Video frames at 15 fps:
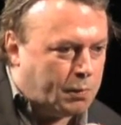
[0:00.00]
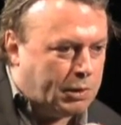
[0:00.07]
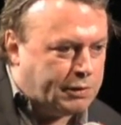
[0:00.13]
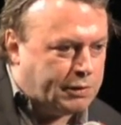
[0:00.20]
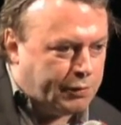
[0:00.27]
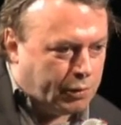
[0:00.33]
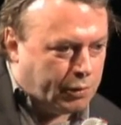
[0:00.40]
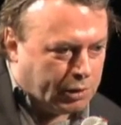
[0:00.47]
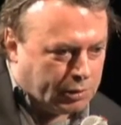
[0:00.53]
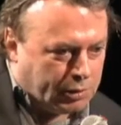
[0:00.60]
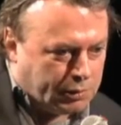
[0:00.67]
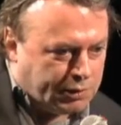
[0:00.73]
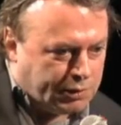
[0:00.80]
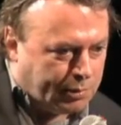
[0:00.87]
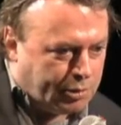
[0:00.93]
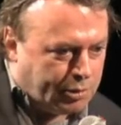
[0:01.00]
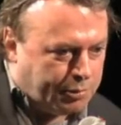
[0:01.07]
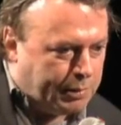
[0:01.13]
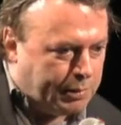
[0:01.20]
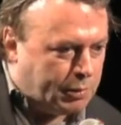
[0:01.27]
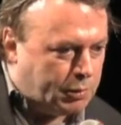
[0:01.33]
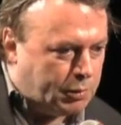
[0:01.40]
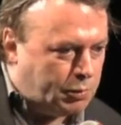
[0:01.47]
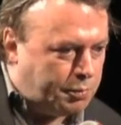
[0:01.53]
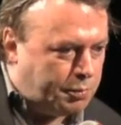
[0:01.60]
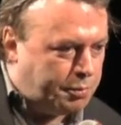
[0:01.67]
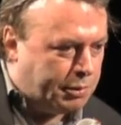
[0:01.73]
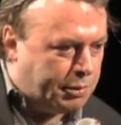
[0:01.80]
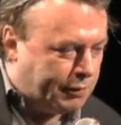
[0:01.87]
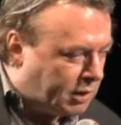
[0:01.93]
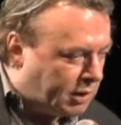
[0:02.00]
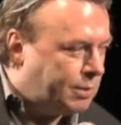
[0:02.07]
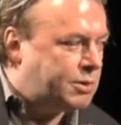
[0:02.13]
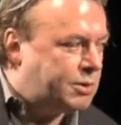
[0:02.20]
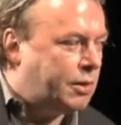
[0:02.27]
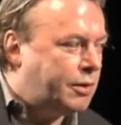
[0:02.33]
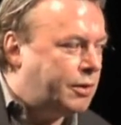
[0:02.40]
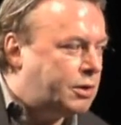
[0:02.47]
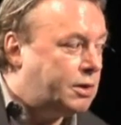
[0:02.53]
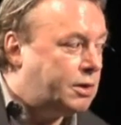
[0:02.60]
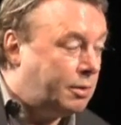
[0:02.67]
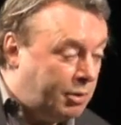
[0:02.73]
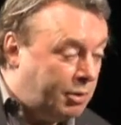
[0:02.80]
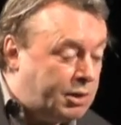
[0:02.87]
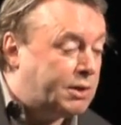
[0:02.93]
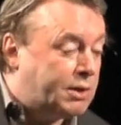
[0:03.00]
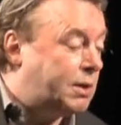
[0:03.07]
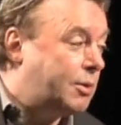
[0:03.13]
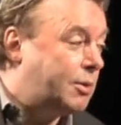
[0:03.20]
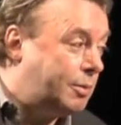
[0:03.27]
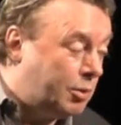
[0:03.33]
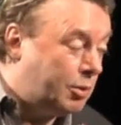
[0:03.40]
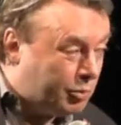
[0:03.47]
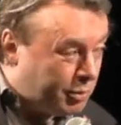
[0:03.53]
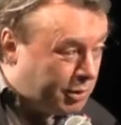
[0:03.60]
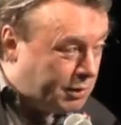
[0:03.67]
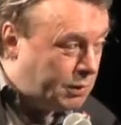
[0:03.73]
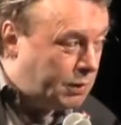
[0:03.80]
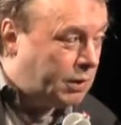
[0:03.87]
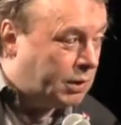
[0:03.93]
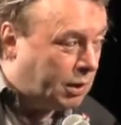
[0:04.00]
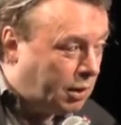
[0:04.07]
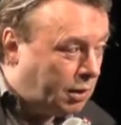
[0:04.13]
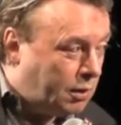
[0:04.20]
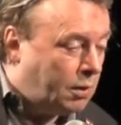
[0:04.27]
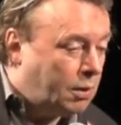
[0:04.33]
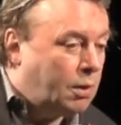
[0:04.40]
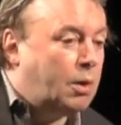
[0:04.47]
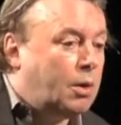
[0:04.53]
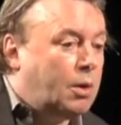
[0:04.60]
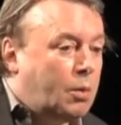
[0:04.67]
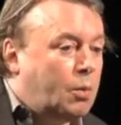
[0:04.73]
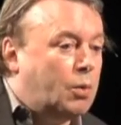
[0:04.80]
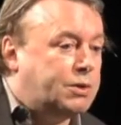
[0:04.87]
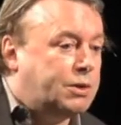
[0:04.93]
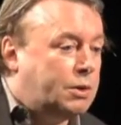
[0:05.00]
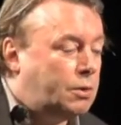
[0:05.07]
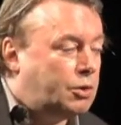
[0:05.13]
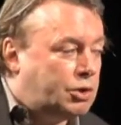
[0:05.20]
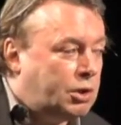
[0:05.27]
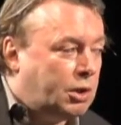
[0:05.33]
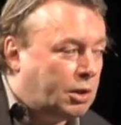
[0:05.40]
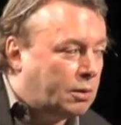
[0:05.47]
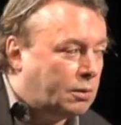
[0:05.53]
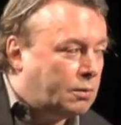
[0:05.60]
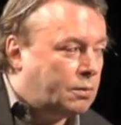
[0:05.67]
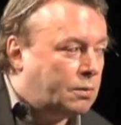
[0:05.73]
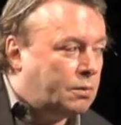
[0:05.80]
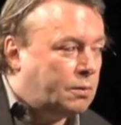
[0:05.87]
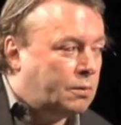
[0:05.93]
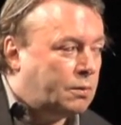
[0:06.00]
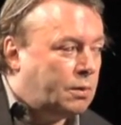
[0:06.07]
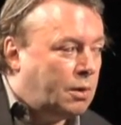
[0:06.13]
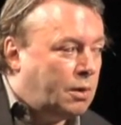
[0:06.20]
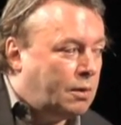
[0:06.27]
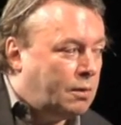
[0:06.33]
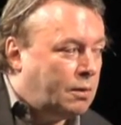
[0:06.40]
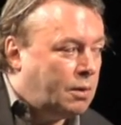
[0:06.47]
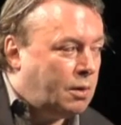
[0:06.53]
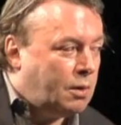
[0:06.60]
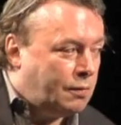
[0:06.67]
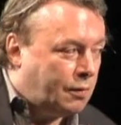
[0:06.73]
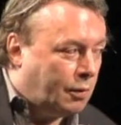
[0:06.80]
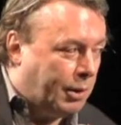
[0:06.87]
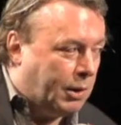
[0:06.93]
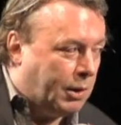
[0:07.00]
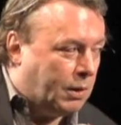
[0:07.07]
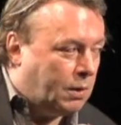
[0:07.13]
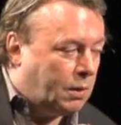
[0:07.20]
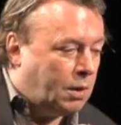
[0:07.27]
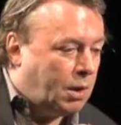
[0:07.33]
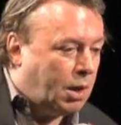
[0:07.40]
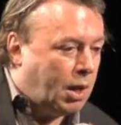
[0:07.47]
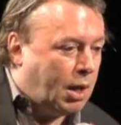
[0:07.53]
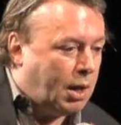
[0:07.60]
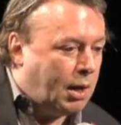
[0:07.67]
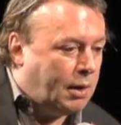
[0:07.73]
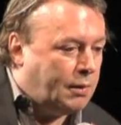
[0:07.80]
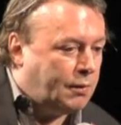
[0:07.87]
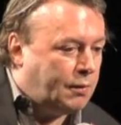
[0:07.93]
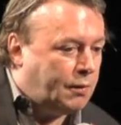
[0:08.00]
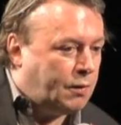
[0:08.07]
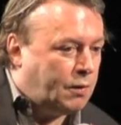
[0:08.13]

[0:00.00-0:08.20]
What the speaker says: interviewing some of the people who'd been victims of it and then meeting some of the people who'd been doing it was a huge thing for me. And